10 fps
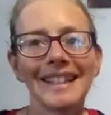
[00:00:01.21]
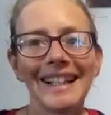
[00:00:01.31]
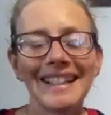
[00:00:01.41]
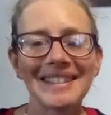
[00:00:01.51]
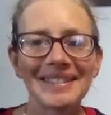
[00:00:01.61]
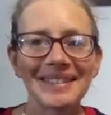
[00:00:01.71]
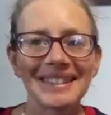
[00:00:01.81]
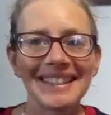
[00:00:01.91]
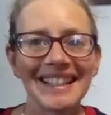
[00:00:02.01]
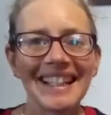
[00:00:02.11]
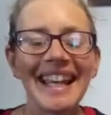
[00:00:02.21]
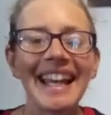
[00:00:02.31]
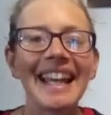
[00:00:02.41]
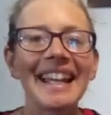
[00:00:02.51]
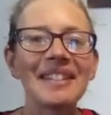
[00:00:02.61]
Hi everyone.
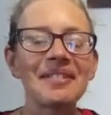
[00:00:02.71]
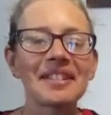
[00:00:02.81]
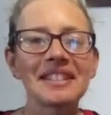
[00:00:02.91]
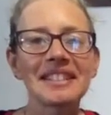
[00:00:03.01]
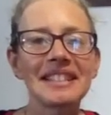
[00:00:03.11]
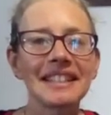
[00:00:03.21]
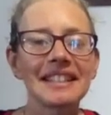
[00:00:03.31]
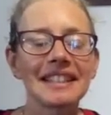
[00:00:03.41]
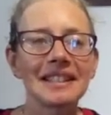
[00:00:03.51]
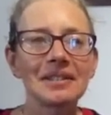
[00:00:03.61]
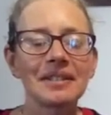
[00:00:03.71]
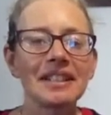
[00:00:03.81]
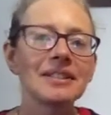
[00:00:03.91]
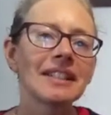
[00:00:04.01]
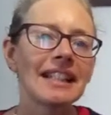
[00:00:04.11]
If you're just starting out with
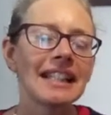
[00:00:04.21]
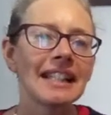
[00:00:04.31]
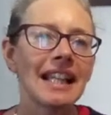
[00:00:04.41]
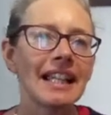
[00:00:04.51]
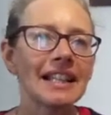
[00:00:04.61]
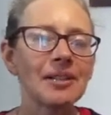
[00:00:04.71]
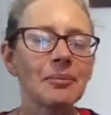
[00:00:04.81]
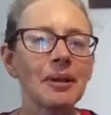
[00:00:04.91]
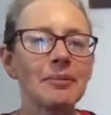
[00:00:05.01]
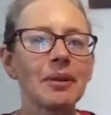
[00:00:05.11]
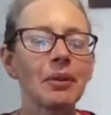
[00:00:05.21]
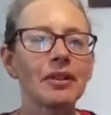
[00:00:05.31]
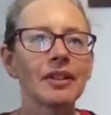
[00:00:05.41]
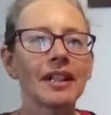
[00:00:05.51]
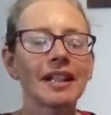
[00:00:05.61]
ukulele, you might be
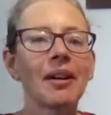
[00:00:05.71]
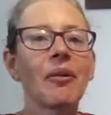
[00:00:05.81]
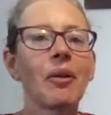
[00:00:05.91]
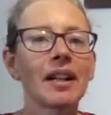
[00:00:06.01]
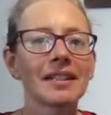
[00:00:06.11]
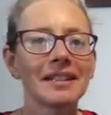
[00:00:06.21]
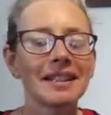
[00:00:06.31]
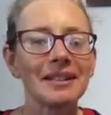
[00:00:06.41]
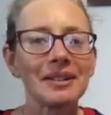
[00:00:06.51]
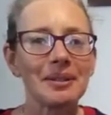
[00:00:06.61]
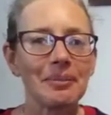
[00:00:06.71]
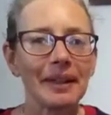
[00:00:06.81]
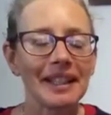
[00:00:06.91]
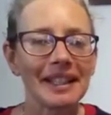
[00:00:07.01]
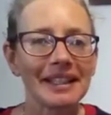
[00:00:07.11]
wondering what you should
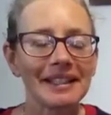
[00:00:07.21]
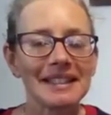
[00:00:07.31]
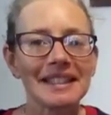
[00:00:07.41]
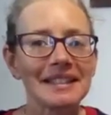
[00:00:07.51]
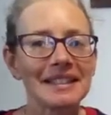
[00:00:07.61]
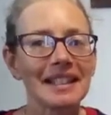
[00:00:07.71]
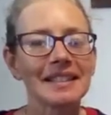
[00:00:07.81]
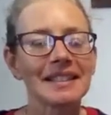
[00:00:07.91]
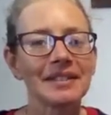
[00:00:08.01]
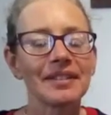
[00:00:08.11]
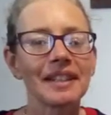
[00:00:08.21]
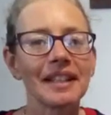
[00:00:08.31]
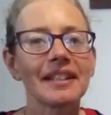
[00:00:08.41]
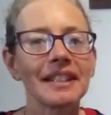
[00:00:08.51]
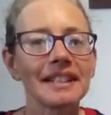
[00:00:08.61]
buy because there's lots of different
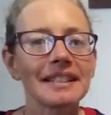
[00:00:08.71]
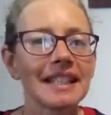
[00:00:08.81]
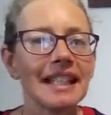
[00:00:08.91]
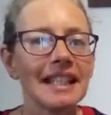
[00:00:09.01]
kinds.